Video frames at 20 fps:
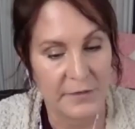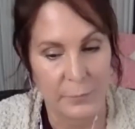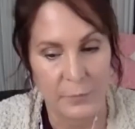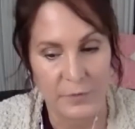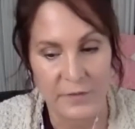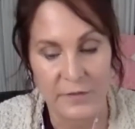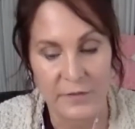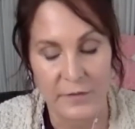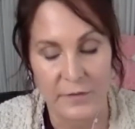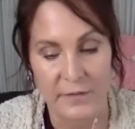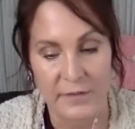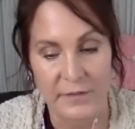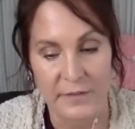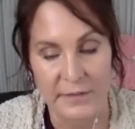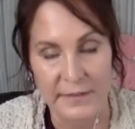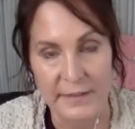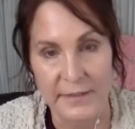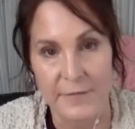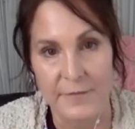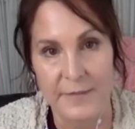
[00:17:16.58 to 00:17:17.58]
would start to
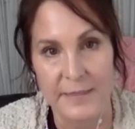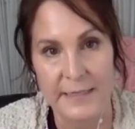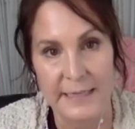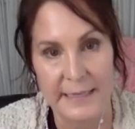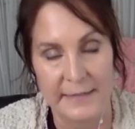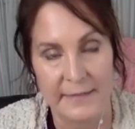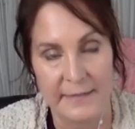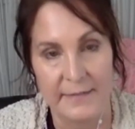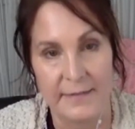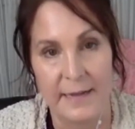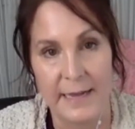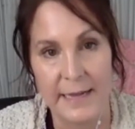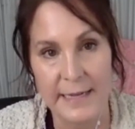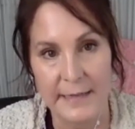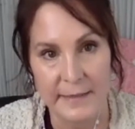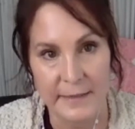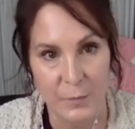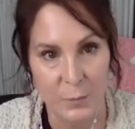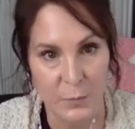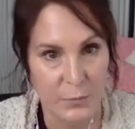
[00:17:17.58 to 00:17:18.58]
lift and
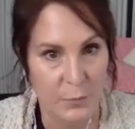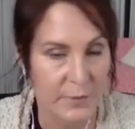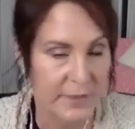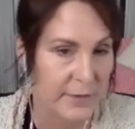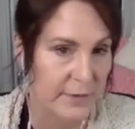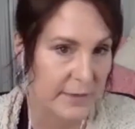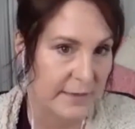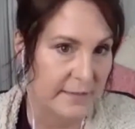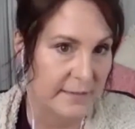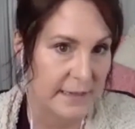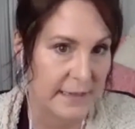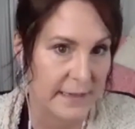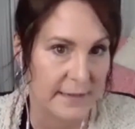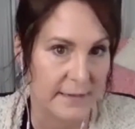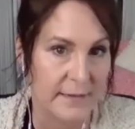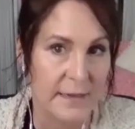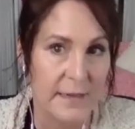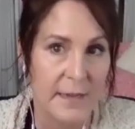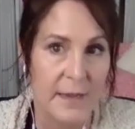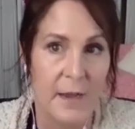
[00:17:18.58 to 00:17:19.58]
anxiety would rear its
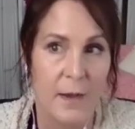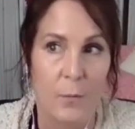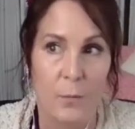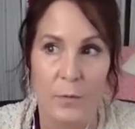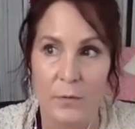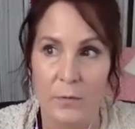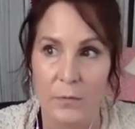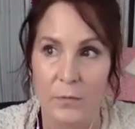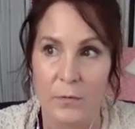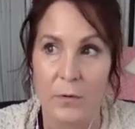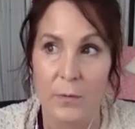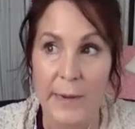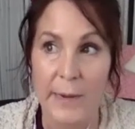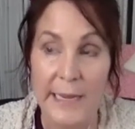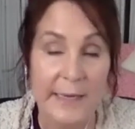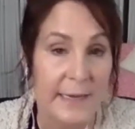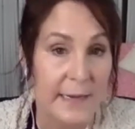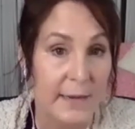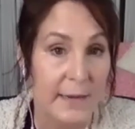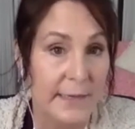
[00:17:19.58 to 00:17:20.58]
head, well,
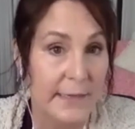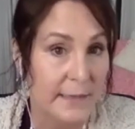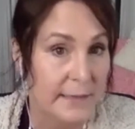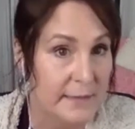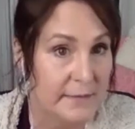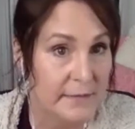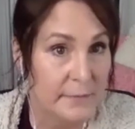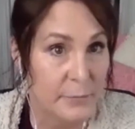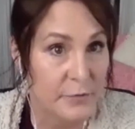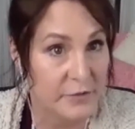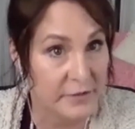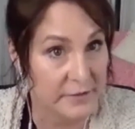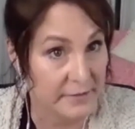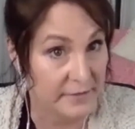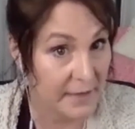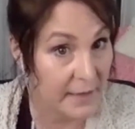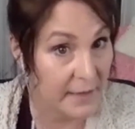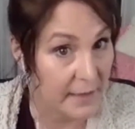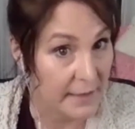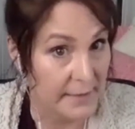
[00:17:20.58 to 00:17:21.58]
great, now I can get some shit
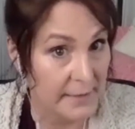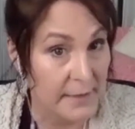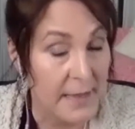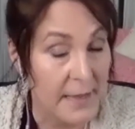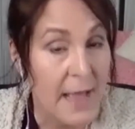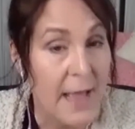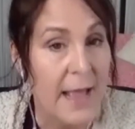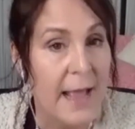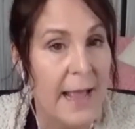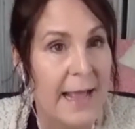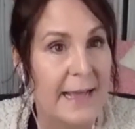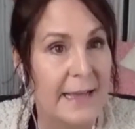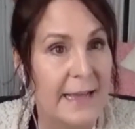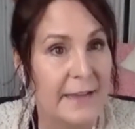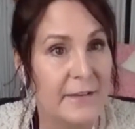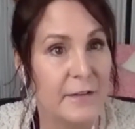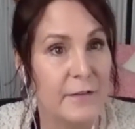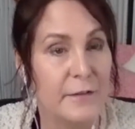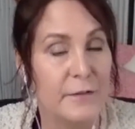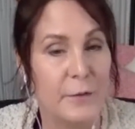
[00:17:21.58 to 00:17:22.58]
done.
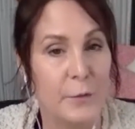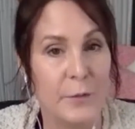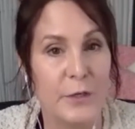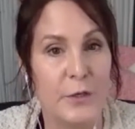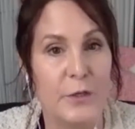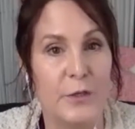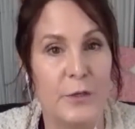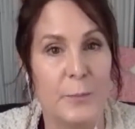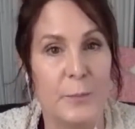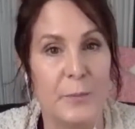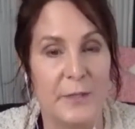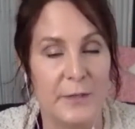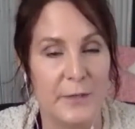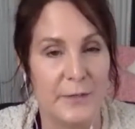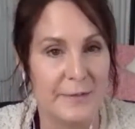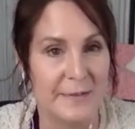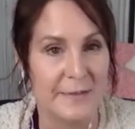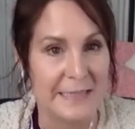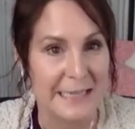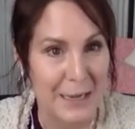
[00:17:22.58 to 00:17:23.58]
And so it could appear
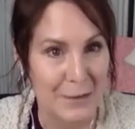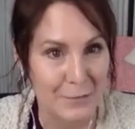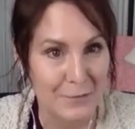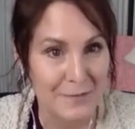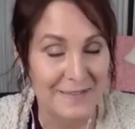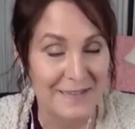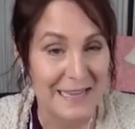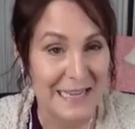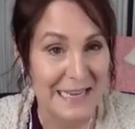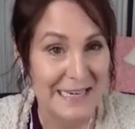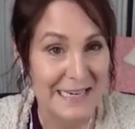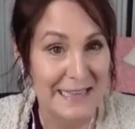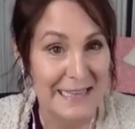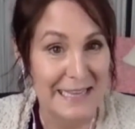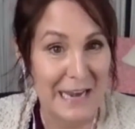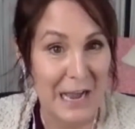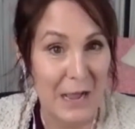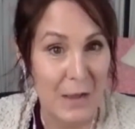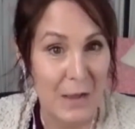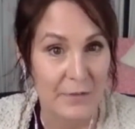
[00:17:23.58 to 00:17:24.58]
to the outside
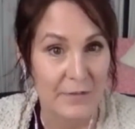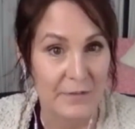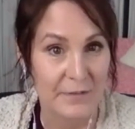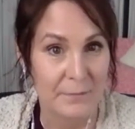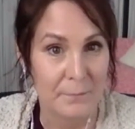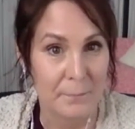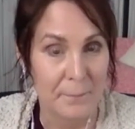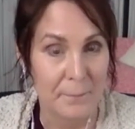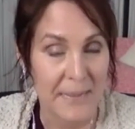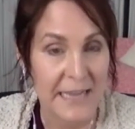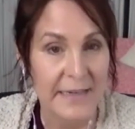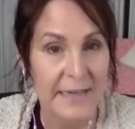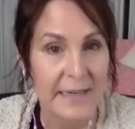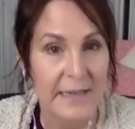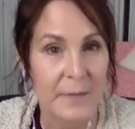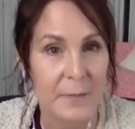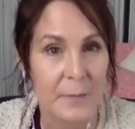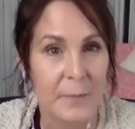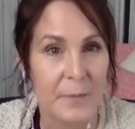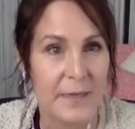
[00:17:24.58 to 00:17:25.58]
that I was manic,
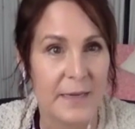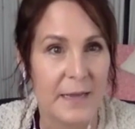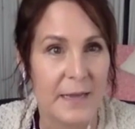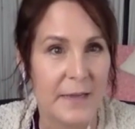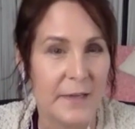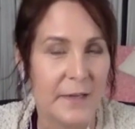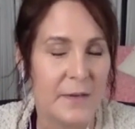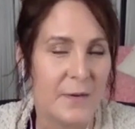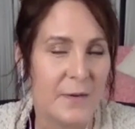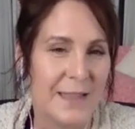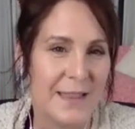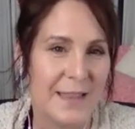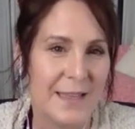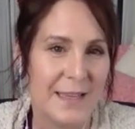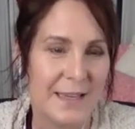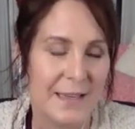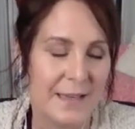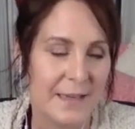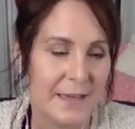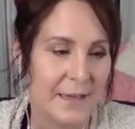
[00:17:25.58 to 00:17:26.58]
but I
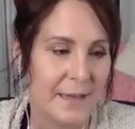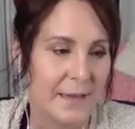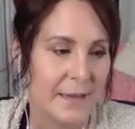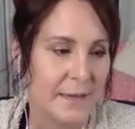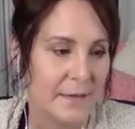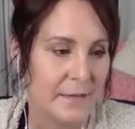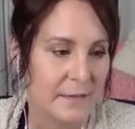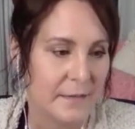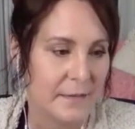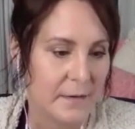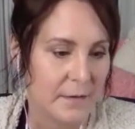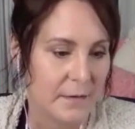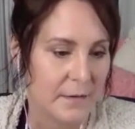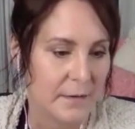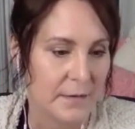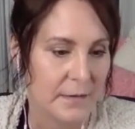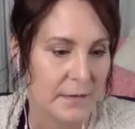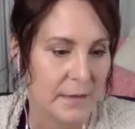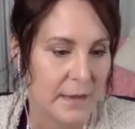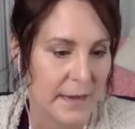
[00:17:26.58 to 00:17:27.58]
think there's
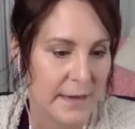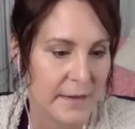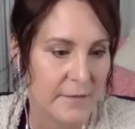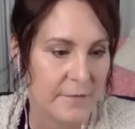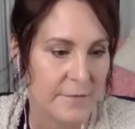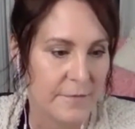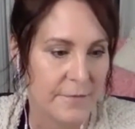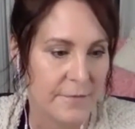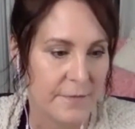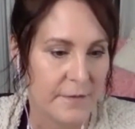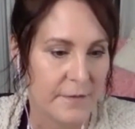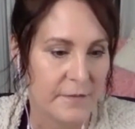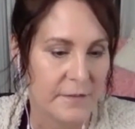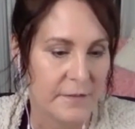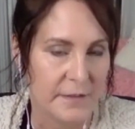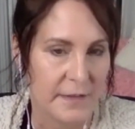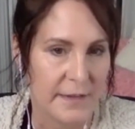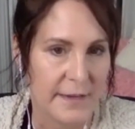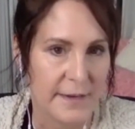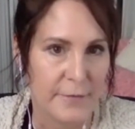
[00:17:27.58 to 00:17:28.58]
a lot of
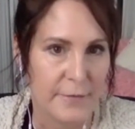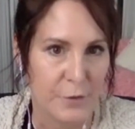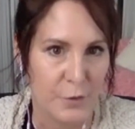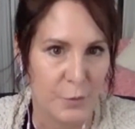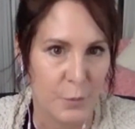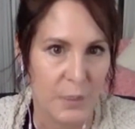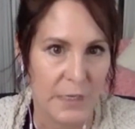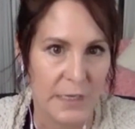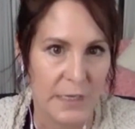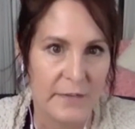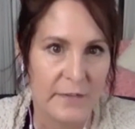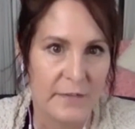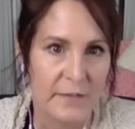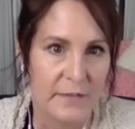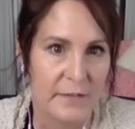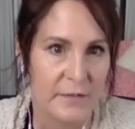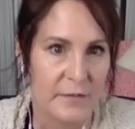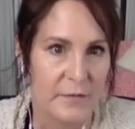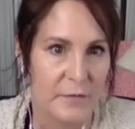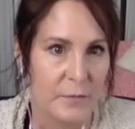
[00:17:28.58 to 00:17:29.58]
nuance
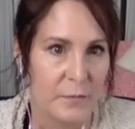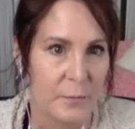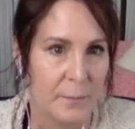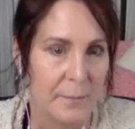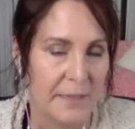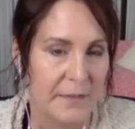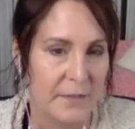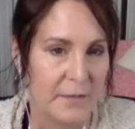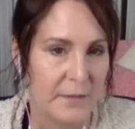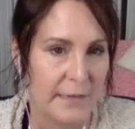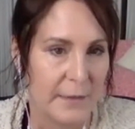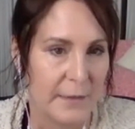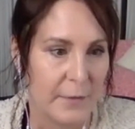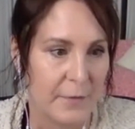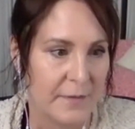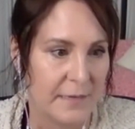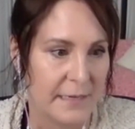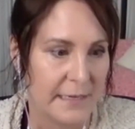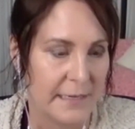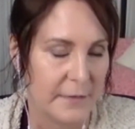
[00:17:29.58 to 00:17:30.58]
to mental health
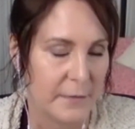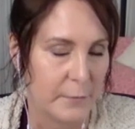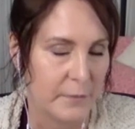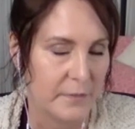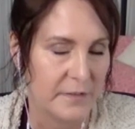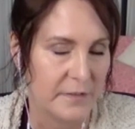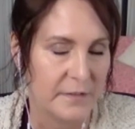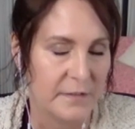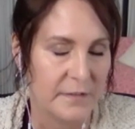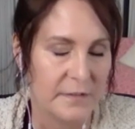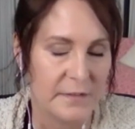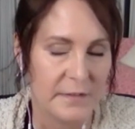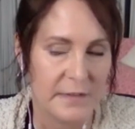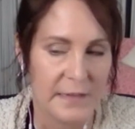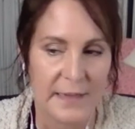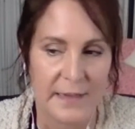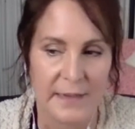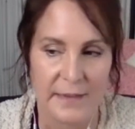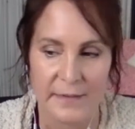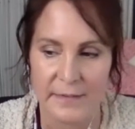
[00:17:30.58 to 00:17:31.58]
diagnosis,
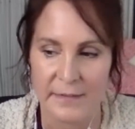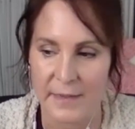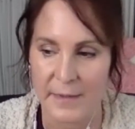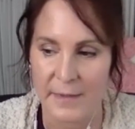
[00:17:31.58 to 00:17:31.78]
and